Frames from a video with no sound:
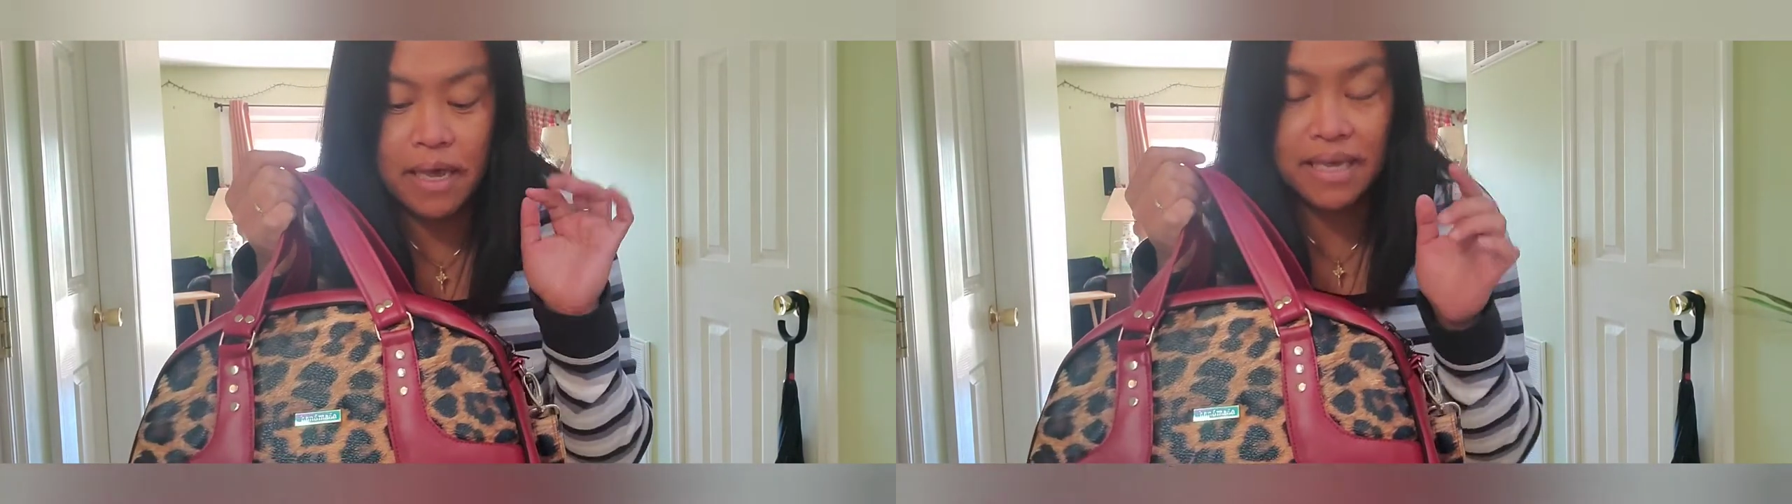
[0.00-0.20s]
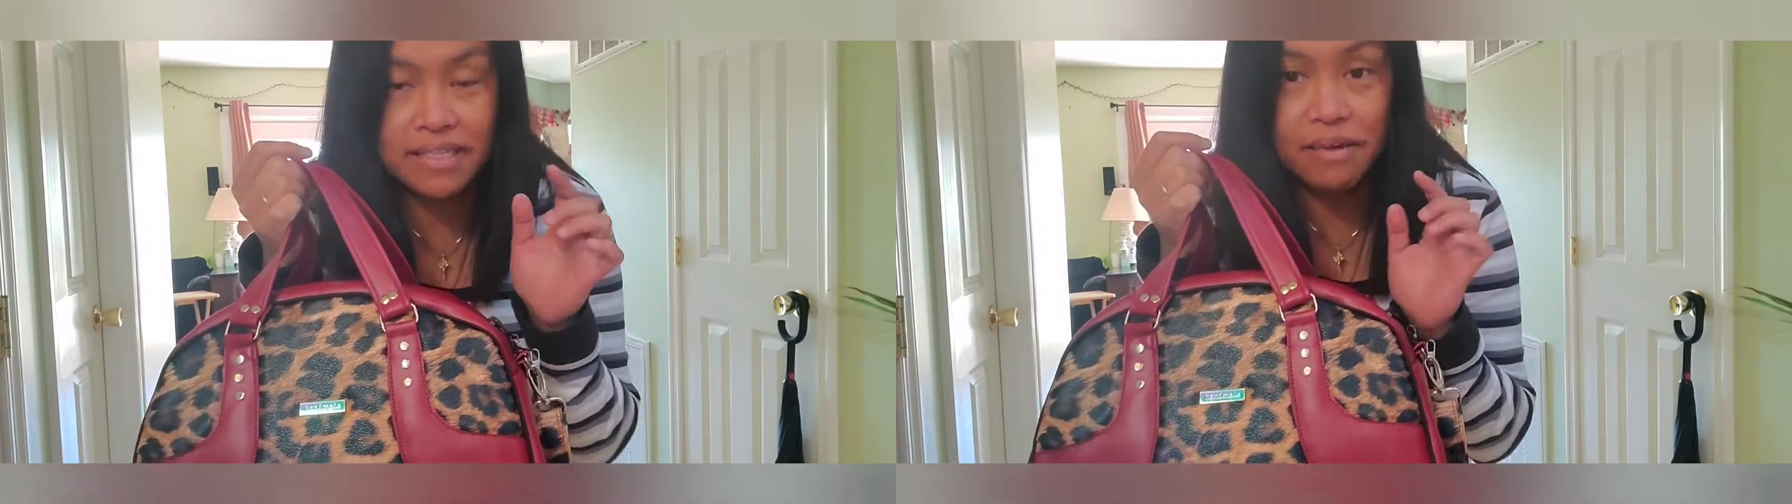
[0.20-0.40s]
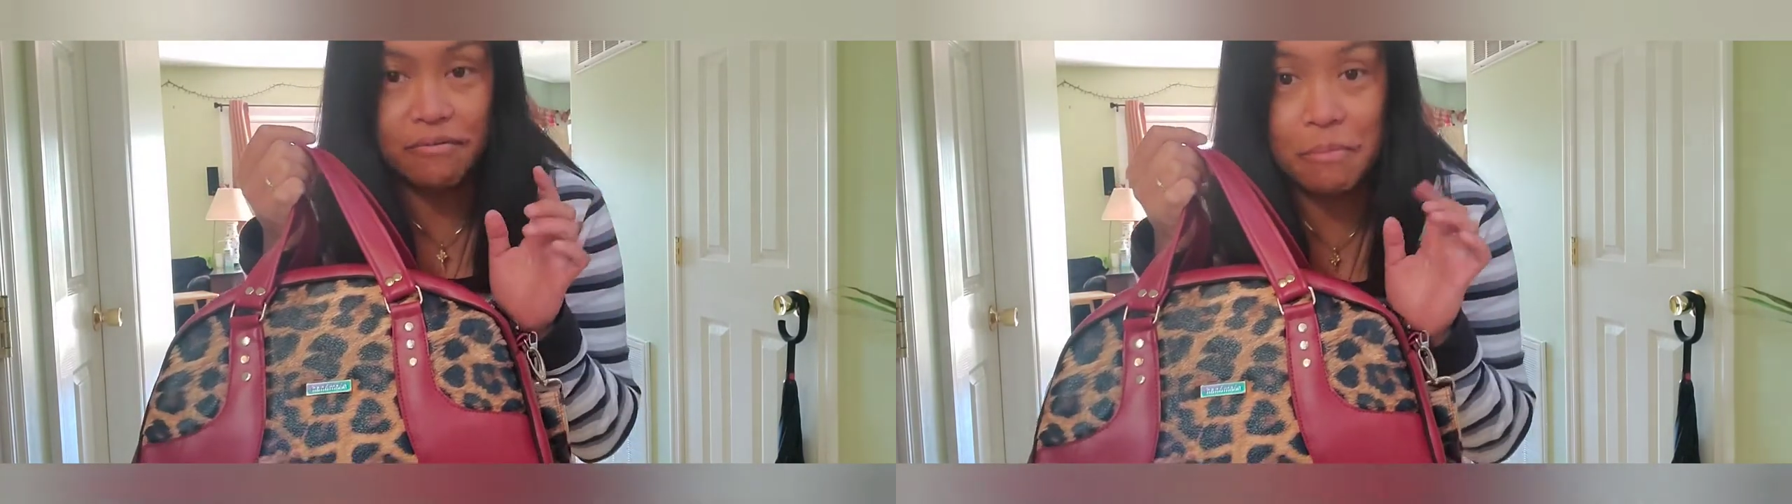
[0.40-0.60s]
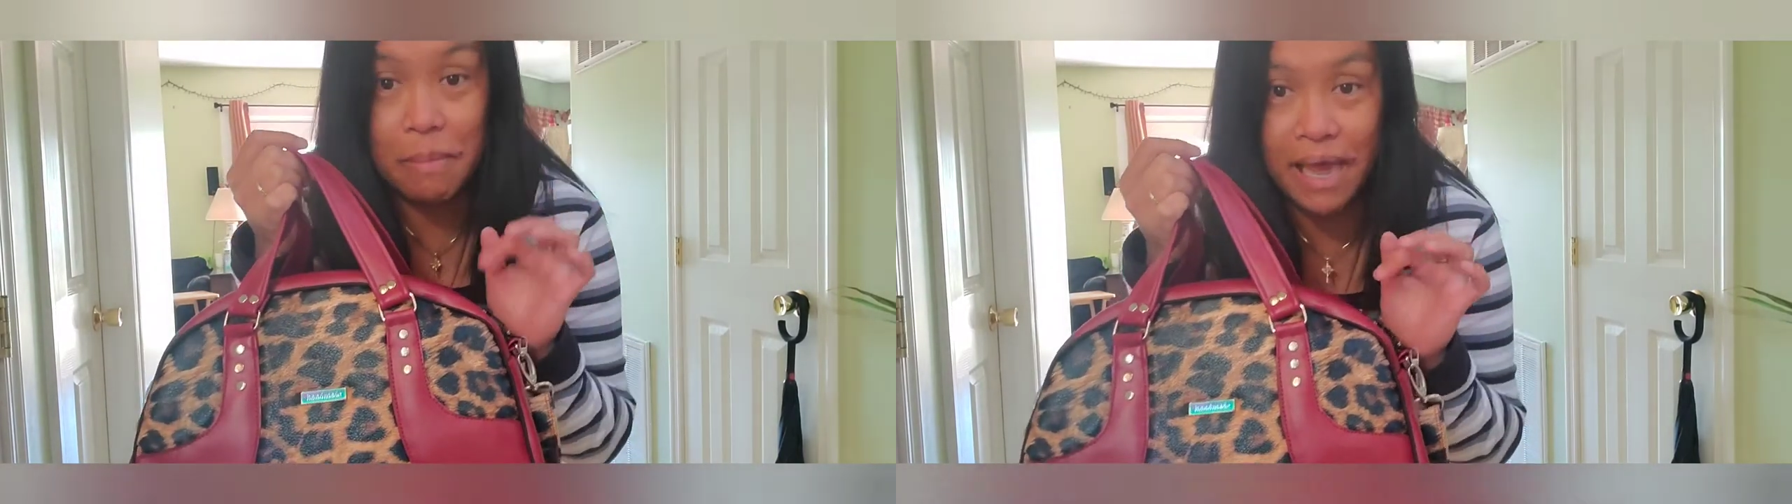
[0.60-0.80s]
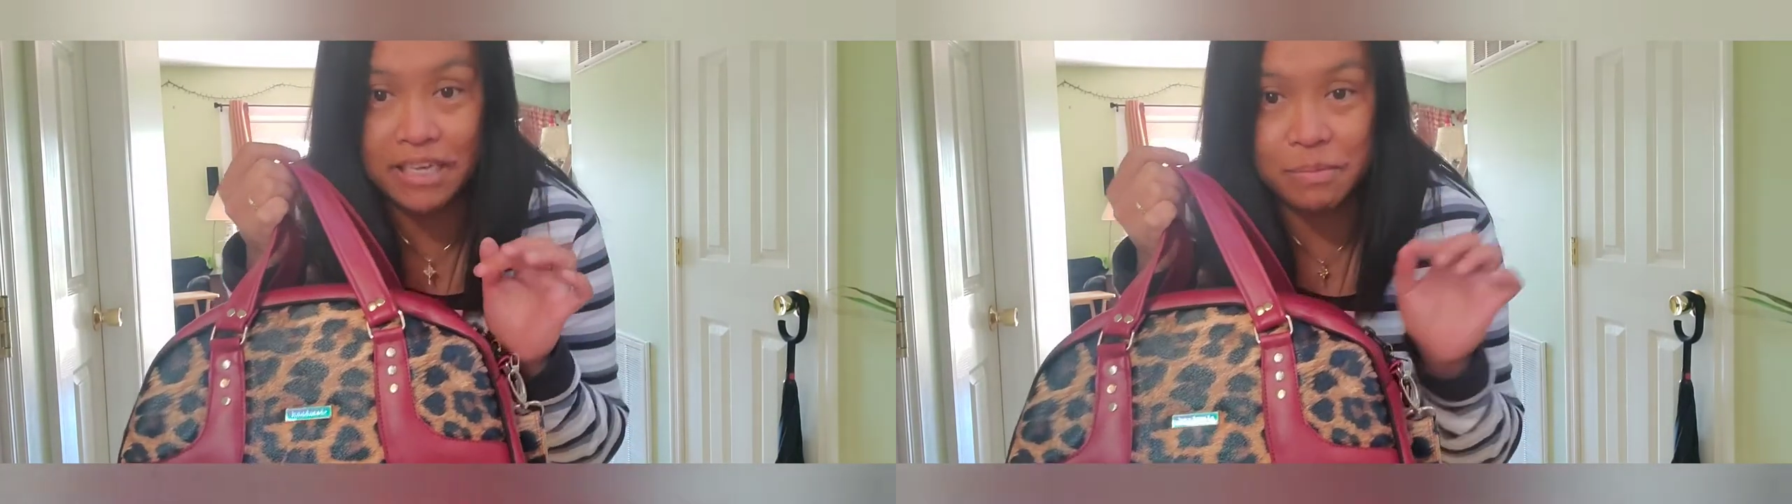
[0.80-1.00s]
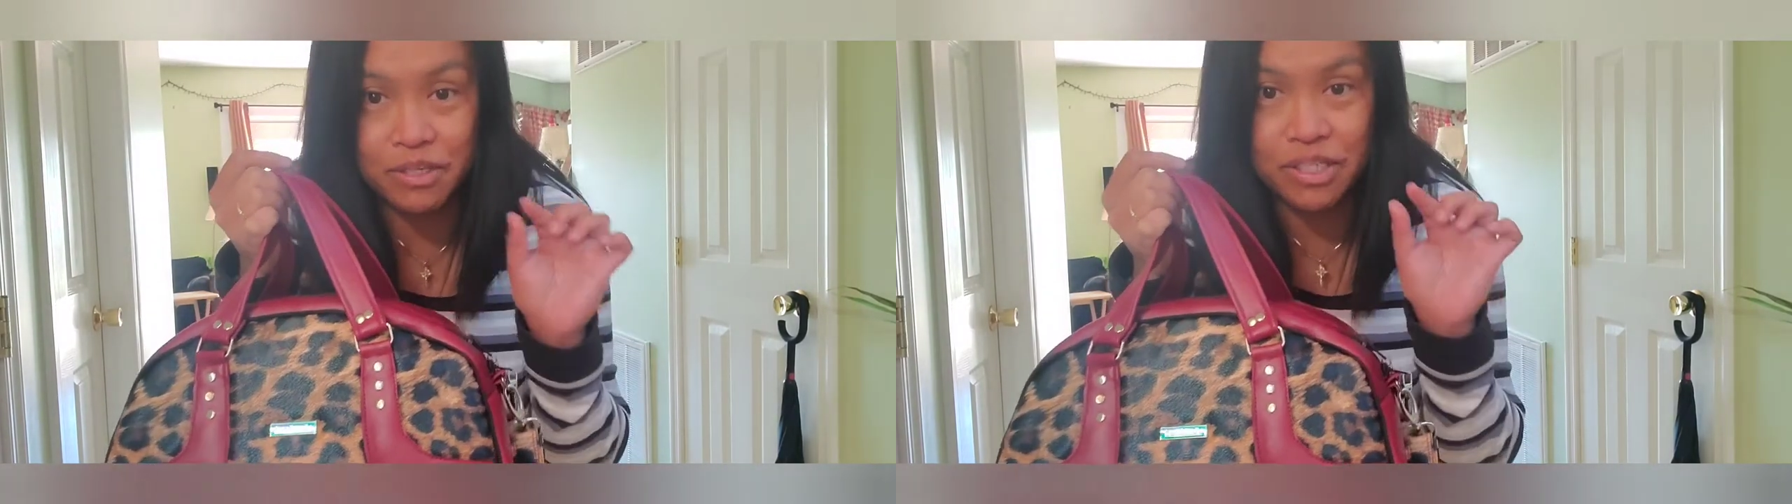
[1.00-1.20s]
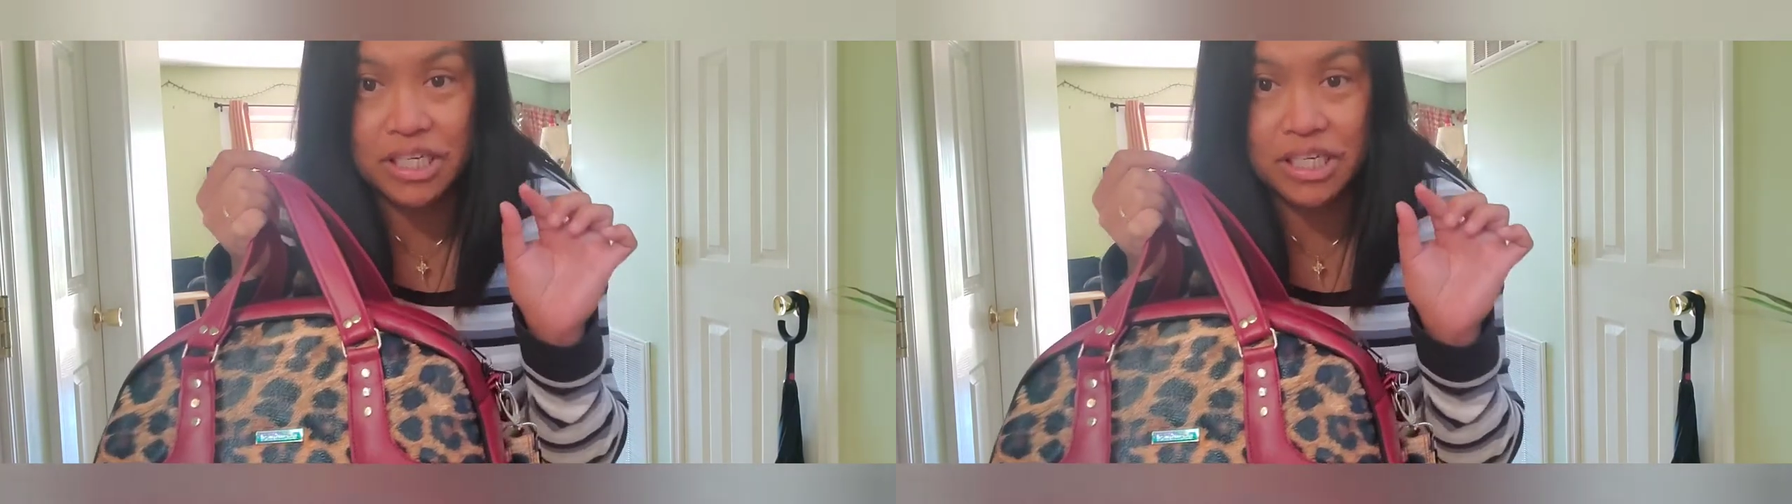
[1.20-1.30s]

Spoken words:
except for bags because